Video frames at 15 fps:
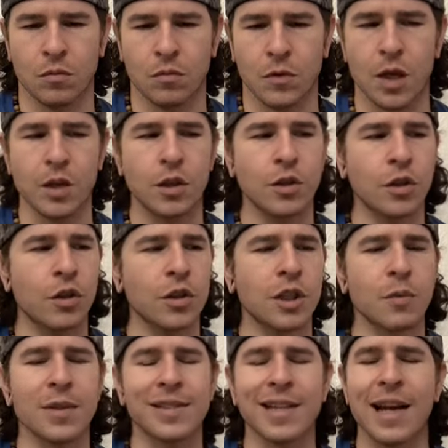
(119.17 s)
I just heard
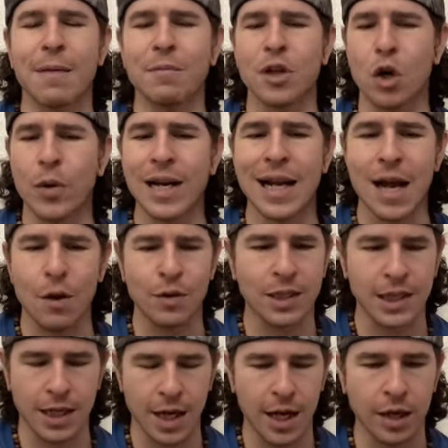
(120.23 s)
someone say, I'm going out
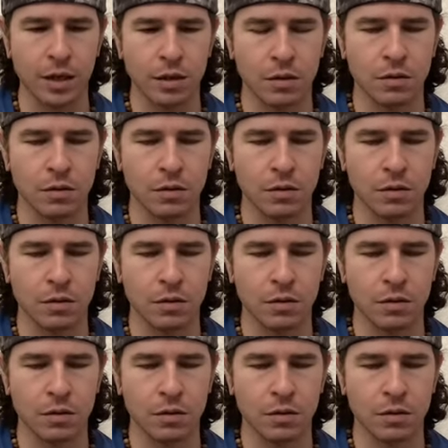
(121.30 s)
tonight.